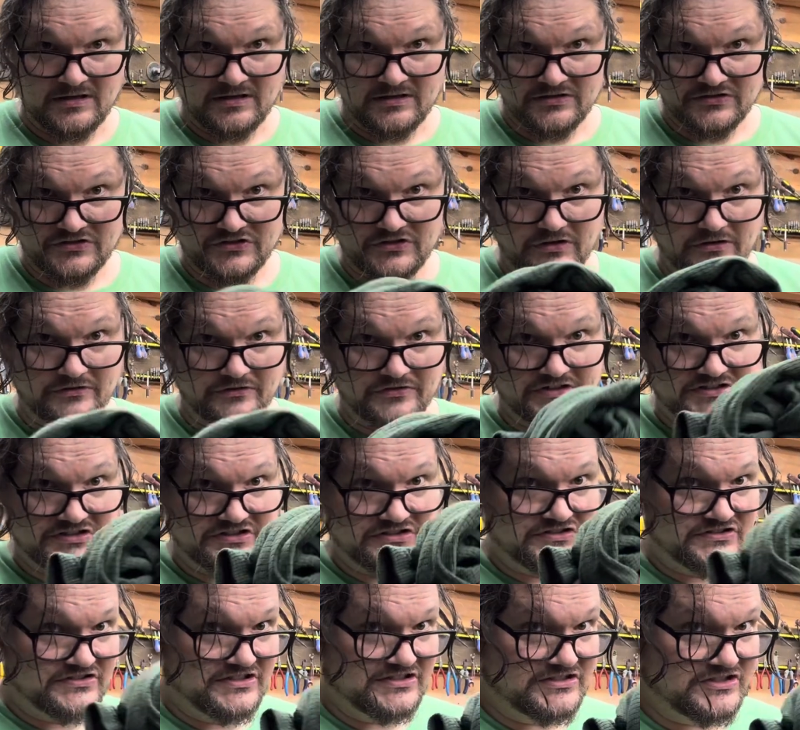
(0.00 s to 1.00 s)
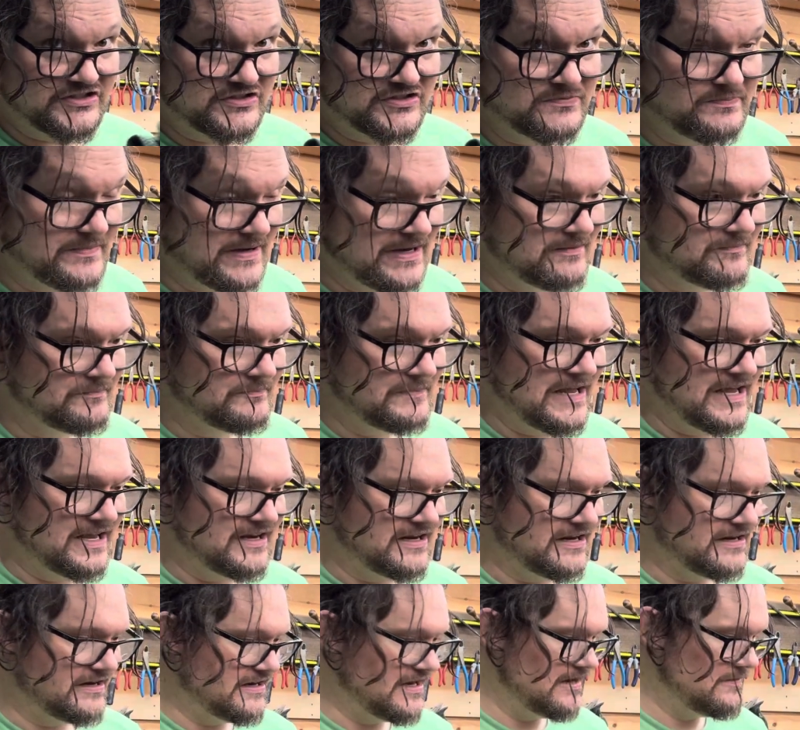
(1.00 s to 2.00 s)
So this has made
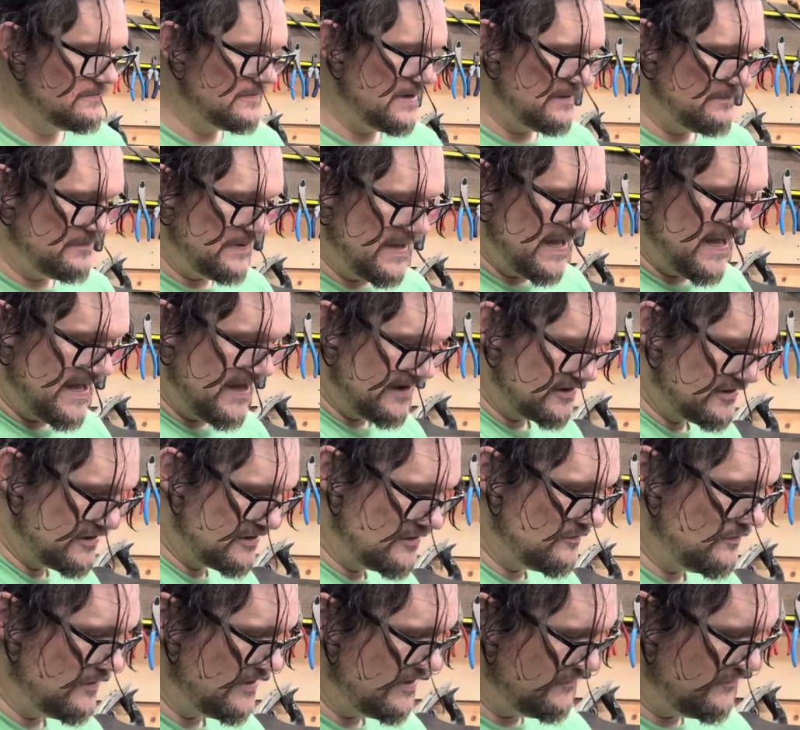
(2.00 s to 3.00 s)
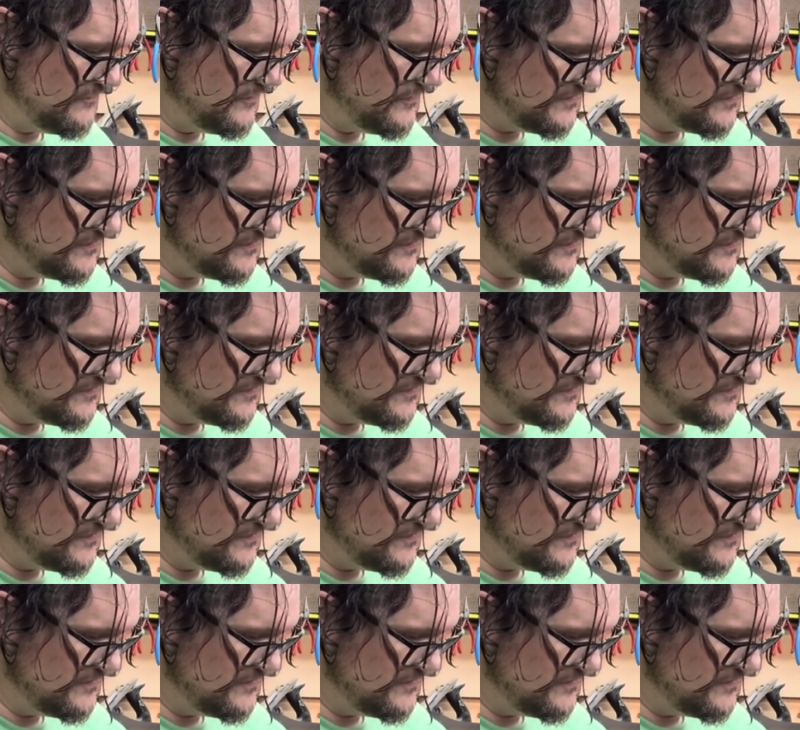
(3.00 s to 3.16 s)
it in my pack quite a few